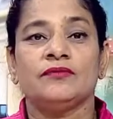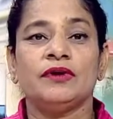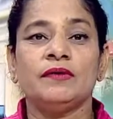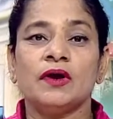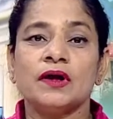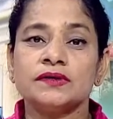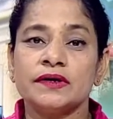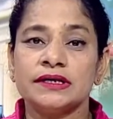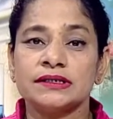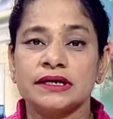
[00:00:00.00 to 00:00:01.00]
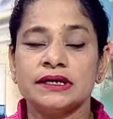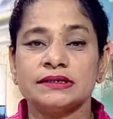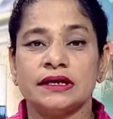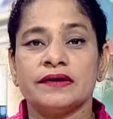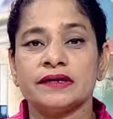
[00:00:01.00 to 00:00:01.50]
We will also
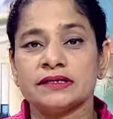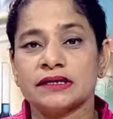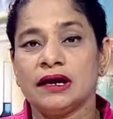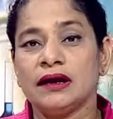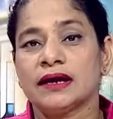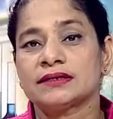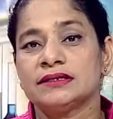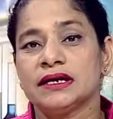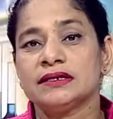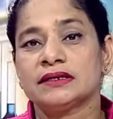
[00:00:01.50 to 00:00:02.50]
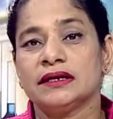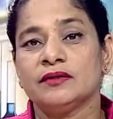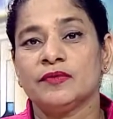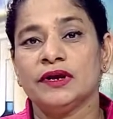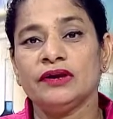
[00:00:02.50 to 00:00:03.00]
discuss industrial accidents
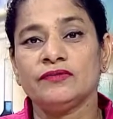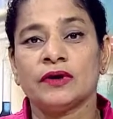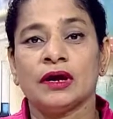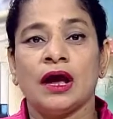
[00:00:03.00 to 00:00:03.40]
in brief,